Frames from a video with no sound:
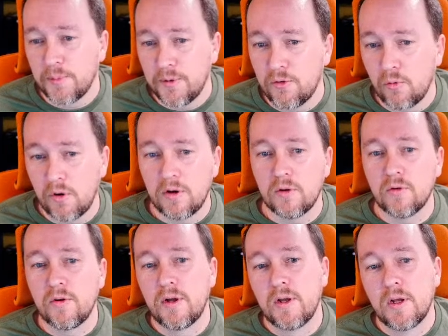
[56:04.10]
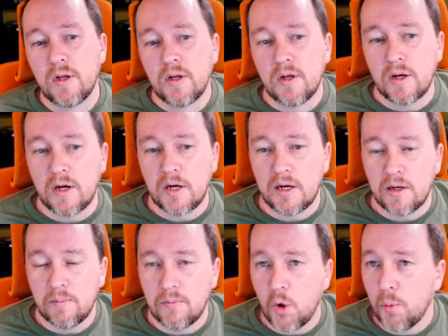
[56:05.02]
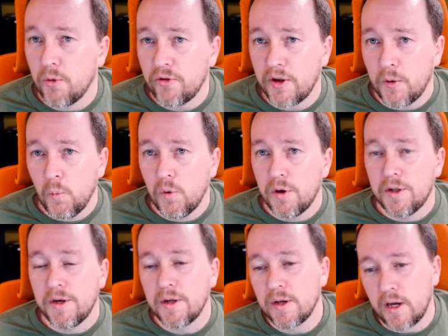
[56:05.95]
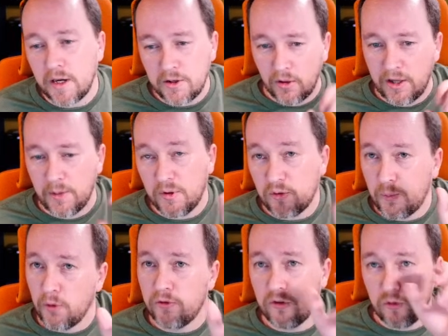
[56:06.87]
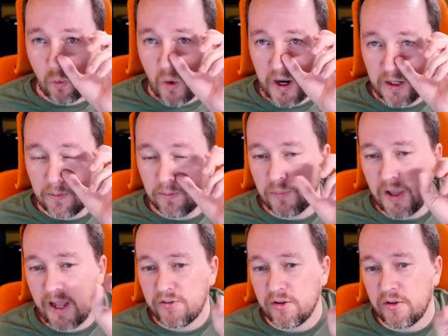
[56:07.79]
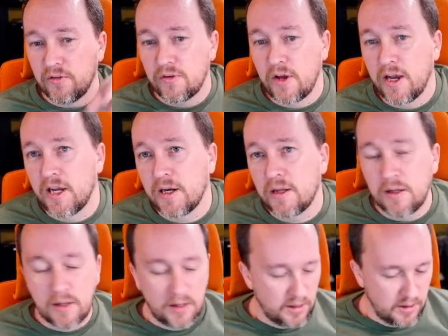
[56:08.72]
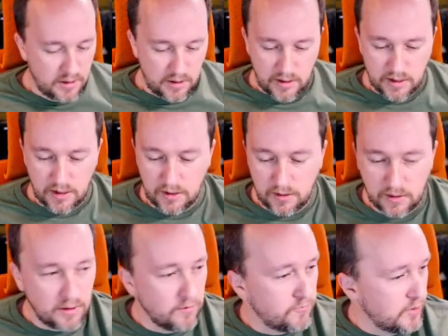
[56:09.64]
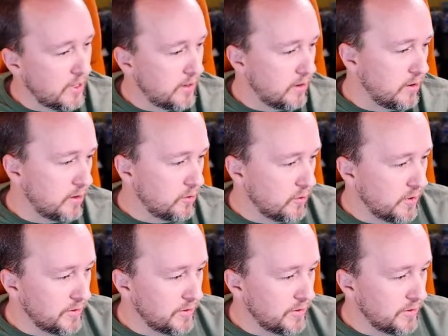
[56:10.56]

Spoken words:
be drilled, almost like wood. You'll end up exposing the white plastic inside. And if you're in